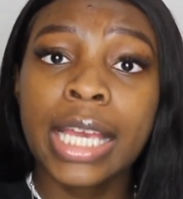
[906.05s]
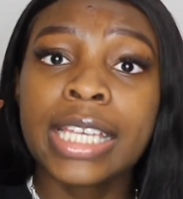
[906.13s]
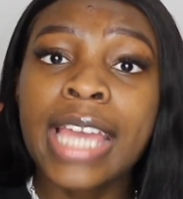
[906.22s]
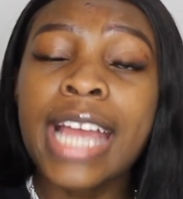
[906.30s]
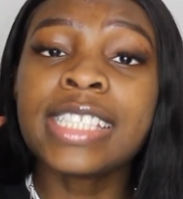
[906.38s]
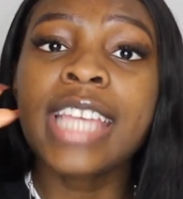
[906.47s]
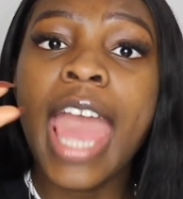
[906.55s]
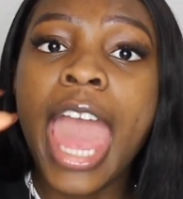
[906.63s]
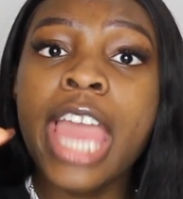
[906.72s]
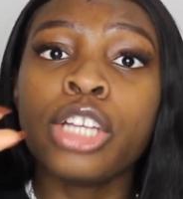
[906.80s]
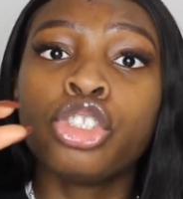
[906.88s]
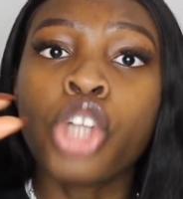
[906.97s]
Get
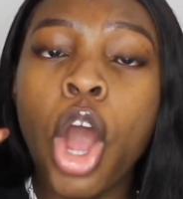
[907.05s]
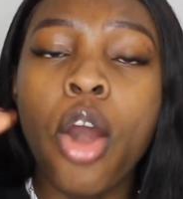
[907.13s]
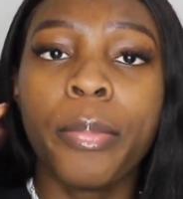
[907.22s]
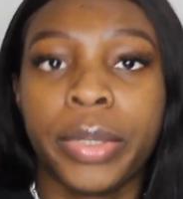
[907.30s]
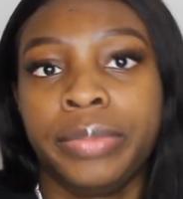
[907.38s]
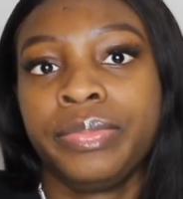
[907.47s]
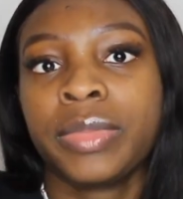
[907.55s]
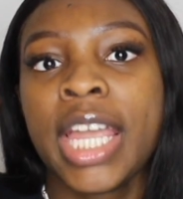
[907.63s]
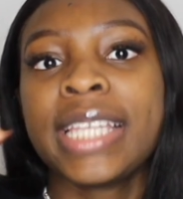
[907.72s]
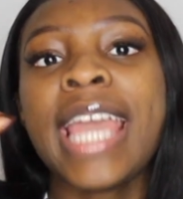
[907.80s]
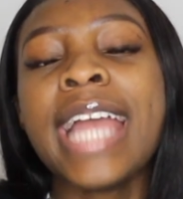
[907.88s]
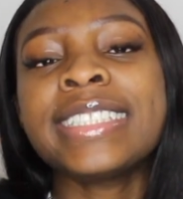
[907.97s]
a job.
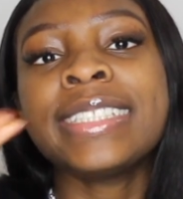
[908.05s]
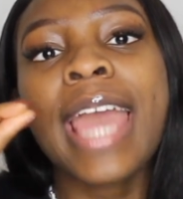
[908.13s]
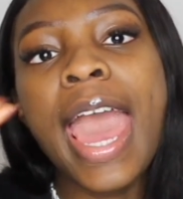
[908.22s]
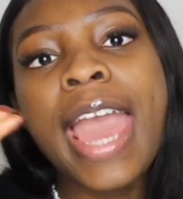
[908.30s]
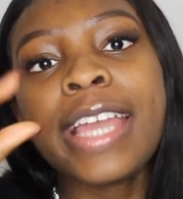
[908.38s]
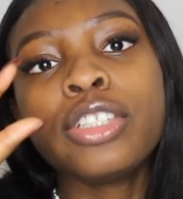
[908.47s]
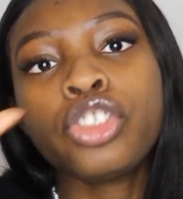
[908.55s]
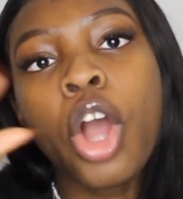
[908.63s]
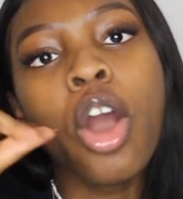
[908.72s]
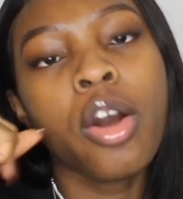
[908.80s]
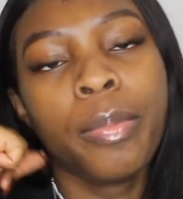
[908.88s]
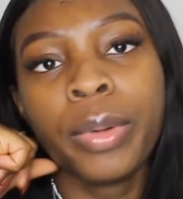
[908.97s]
Get a
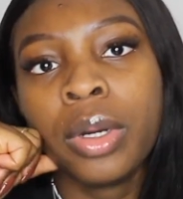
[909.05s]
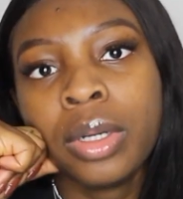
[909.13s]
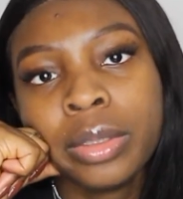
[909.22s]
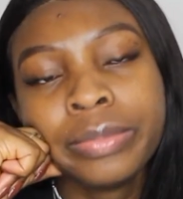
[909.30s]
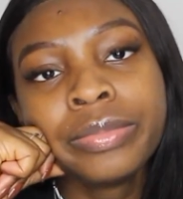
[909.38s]
job.